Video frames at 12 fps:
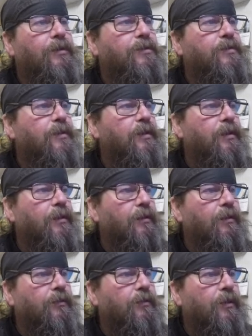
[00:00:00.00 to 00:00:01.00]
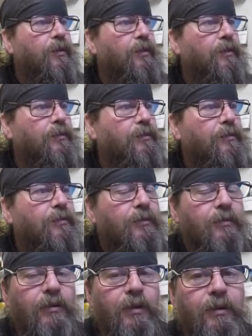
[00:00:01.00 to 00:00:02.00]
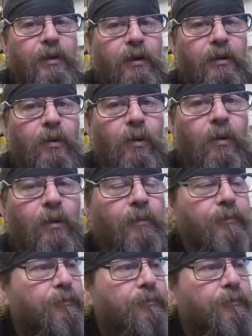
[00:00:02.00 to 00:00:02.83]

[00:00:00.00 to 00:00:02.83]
see here is a, a dark hole.